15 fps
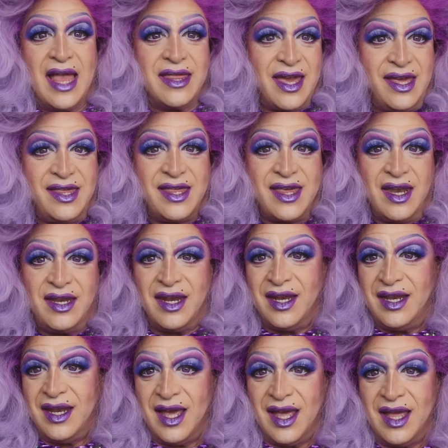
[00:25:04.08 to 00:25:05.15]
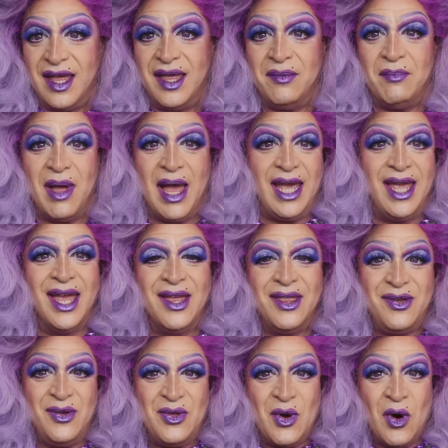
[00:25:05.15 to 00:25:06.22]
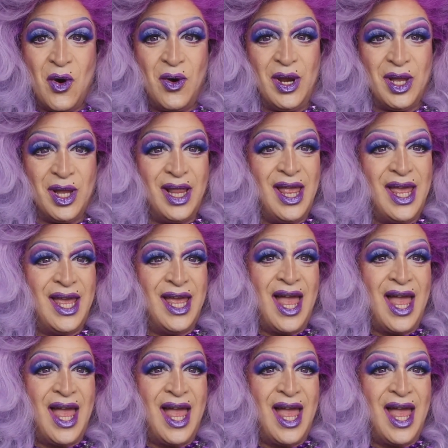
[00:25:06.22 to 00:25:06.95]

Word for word: as I said in uh, my tutorial,